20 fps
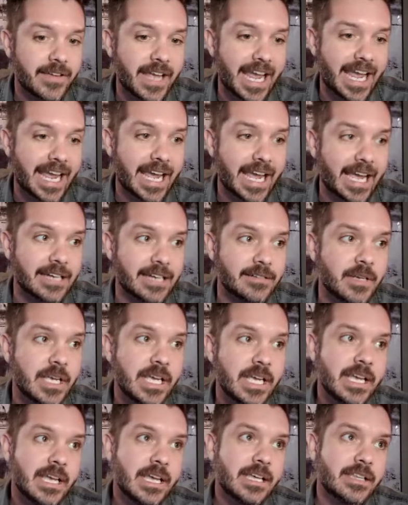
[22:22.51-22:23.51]
And
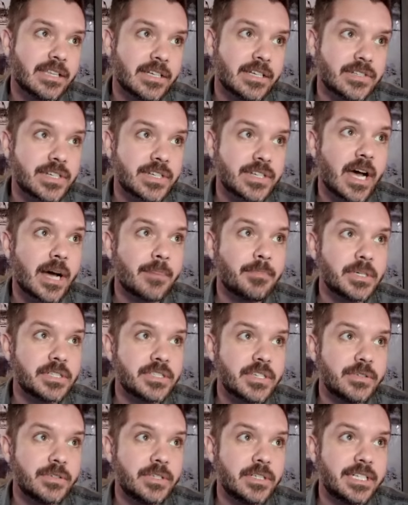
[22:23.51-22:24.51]
there's an
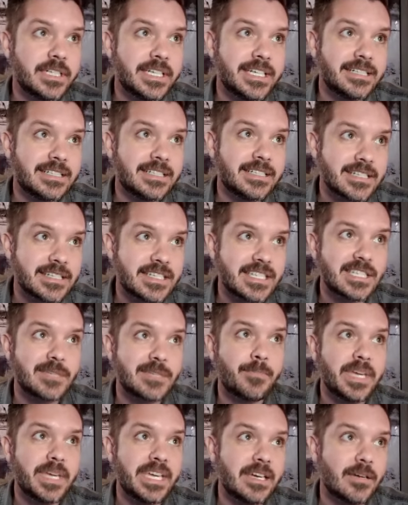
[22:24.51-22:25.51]
opportunity to
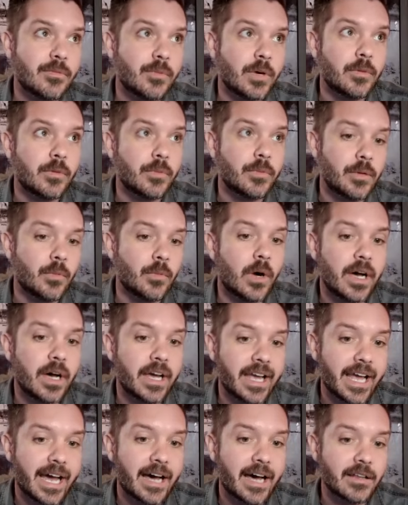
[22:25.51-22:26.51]
speak what we
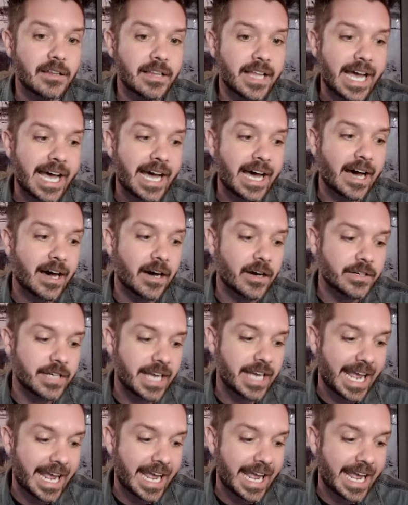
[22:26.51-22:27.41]
want out loud